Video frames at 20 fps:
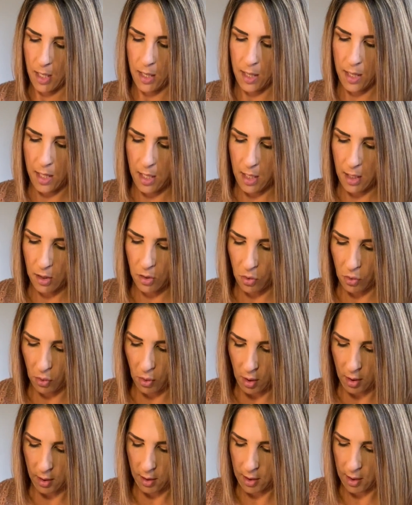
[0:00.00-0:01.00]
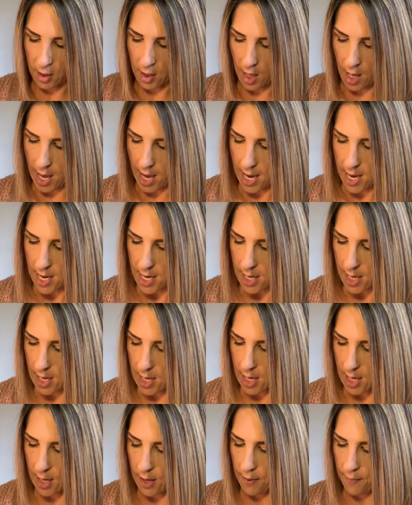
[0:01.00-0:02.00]
This looks like
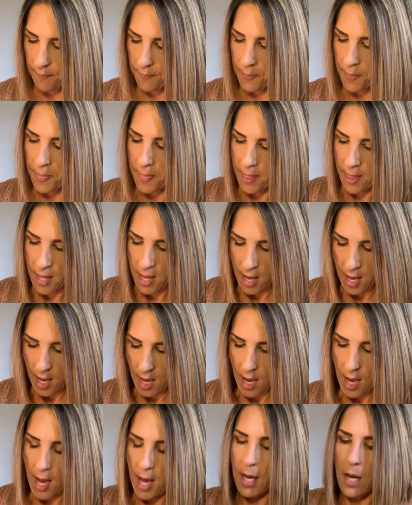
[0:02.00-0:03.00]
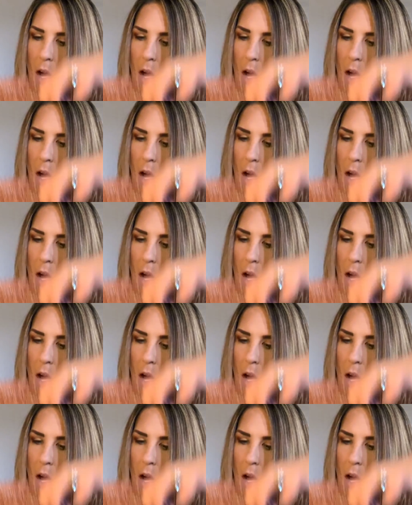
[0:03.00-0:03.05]
a